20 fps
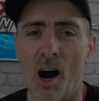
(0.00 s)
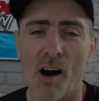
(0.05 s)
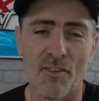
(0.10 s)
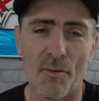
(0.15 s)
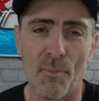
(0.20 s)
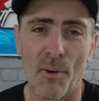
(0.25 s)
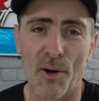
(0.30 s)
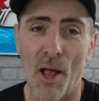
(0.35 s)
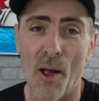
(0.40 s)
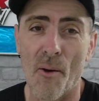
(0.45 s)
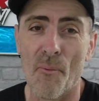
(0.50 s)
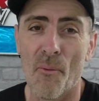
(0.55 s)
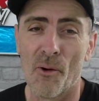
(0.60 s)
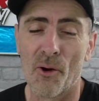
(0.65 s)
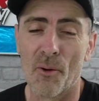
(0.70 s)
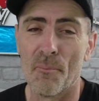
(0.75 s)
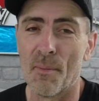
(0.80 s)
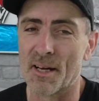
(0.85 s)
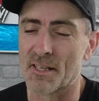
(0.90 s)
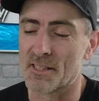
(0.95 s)
Hi everybody,
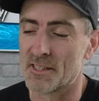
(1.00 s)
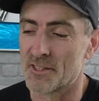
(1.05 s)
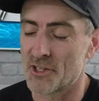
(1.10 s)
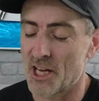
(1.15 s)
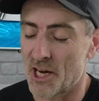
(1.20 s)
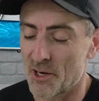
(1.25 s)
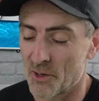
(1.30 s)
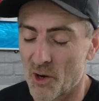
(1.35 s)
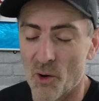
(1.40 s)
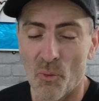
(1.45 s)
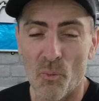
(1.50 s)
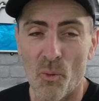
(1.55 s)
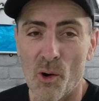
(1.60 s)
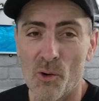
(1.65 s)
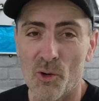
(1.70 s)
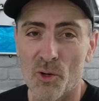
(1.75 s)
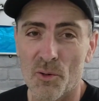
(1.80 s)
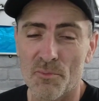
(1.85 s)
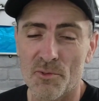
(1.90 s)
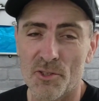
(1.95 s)
welcome back to the channel and
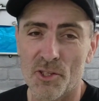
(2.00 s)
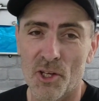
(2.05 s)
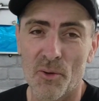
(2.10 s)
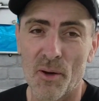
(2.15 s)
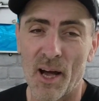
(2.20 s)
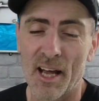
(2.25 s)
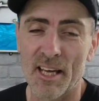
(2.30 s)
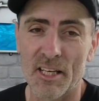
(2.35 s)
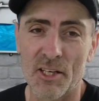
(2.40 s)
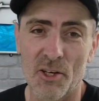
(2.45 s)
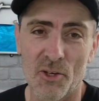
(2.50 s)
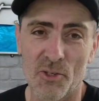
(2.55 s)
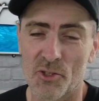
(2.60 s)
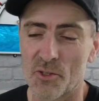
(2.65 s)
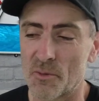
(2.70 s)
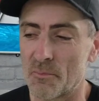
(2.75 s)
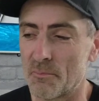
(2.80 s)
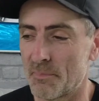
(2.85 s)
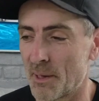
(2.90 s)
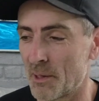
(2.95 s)
welcome to a
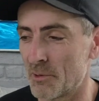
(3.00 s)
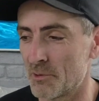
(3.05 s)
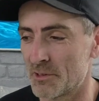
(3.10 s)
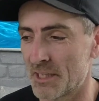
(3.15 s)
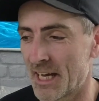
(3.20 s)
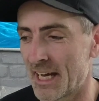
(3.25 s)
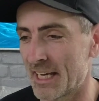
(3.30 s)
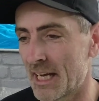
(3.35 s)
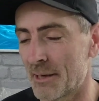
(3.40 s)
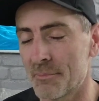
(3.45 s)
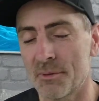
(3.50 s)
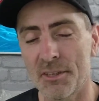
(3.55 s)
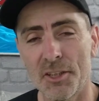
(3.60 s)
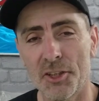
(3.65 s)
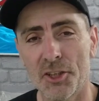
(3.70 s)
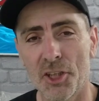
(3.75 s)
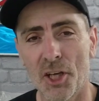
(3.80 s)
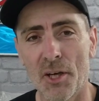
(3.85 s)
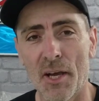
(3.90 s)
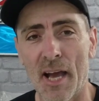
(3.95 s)
custom build day. I'm going
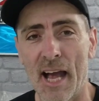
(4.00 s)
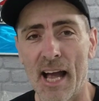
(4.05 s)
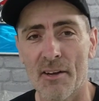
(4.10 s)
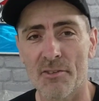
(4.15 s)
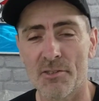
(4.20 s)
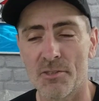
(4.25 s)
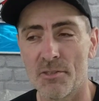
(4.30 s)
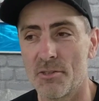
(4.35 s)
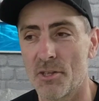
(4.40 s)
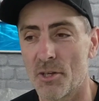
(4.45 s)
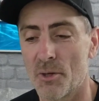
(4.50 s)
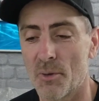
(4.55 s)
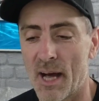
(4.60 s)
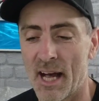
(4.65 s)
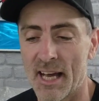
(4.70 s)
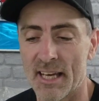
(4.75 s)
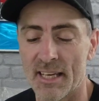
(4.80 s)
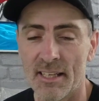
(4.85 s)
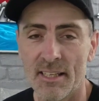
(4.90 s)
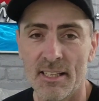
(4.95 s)
to show you how to
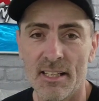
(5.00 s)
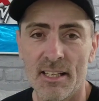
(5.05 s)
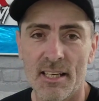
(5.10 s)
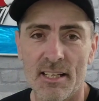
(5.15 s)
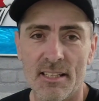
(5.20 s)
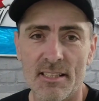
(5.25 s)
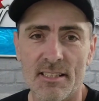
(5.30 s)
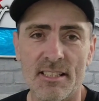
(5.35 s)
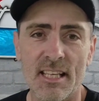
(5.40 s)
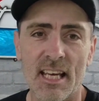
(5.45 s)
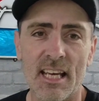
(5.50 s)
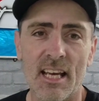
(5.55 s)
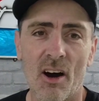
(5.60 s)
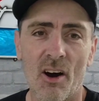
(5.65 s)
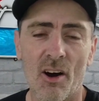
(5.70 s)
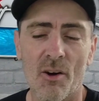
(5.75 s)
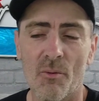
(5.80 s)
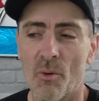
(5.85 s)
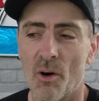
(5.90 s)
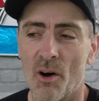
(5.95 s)
do a
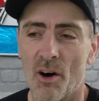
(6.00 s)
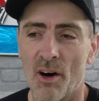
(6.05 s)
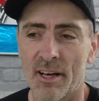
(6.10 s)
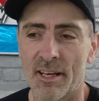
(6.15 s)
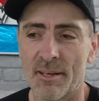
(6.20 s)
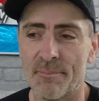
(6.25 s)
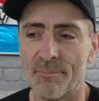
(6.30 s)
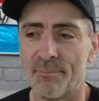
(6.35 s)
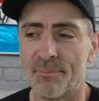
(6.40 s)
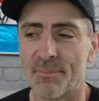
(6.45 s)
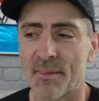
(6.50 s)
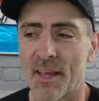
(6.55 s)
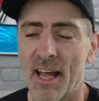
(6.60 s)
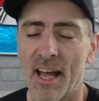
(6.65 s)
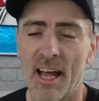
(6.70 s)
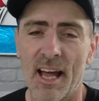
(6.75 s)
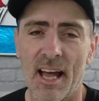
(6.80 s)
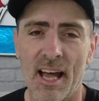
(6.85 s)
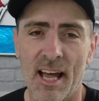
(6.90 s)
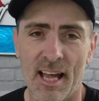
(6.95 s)
DIY
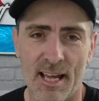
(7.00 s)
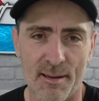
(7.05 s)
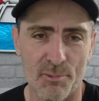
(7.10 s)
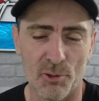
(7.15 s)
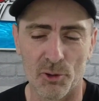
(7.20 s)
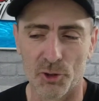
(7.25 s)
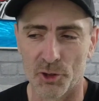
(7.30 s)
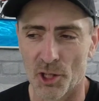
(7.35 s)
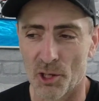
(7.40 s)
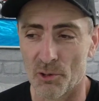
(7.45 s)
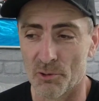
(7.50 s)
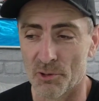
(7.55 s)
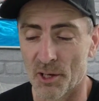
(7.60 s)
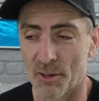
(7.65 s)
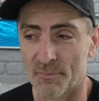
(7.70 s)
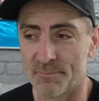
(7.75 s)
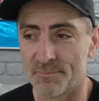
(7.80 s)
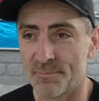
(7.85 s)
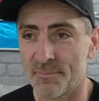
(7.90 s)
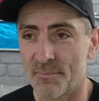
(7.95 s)
airbrush
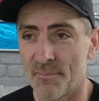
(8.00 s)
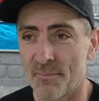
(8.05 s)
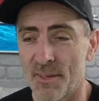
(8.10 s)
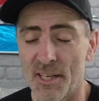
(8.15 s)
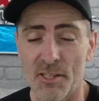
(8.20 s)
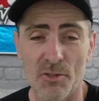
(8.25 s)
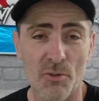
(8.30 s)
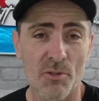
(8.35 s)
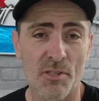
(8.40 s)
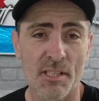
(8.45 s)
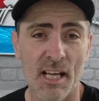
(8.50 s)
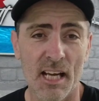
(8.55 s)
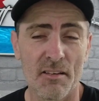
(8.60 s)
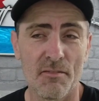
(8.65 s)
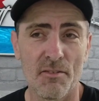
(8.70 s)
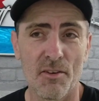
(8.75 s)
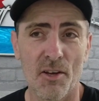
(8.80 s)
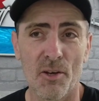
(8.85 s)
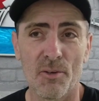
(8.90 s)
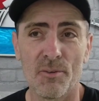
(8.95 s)
holder. This will
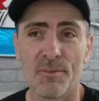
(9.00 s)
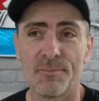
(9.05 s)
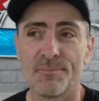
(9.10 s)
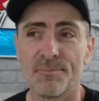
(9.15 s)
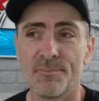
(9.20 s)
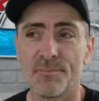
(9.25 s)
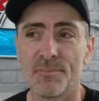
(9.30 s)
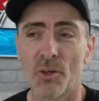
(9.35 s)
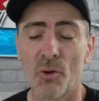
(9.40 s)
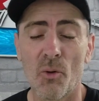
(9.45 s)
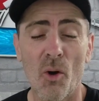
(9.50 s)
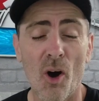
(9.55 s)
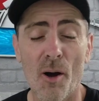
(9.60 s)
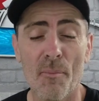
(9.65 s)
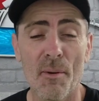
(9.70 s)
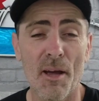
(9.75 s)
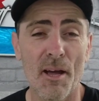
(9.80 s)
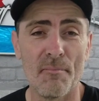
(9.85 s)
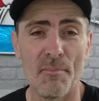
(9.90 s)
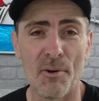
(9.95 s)
save you
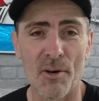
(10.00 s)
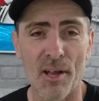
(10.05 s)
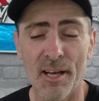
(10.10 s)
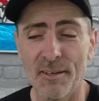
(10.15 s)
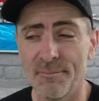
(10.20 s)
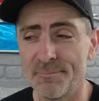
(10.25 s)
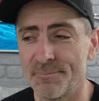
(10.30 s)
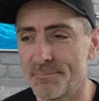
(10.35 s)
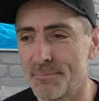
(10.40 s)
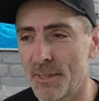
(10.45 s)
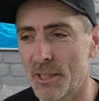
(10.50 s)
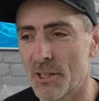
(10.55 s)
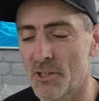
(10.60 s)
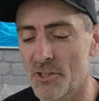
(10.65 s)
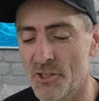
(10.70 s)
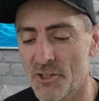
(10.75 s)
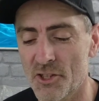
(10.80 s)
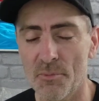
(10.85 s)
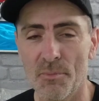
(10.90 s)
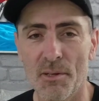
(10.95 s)
quite a bit of money
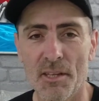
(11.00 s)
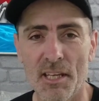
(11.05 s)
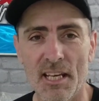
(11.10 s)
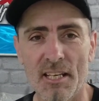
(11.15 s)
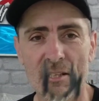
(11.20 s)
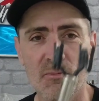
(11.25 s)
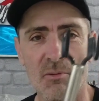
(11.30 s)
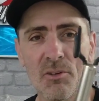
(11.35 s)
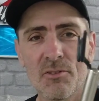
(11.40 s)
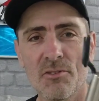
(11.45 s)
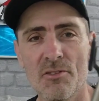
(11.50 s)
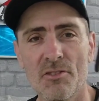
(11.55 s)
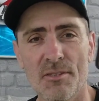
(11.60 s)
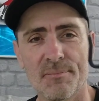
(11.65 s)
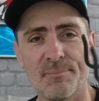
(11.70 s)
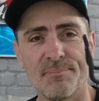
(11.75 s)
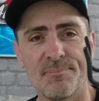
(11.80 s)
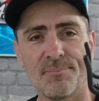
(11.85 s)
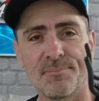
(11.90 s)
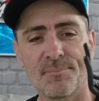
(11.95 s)
because some of these
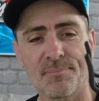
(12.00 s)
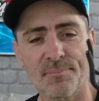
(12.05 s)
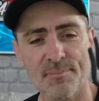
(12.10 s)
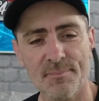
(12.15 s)
ones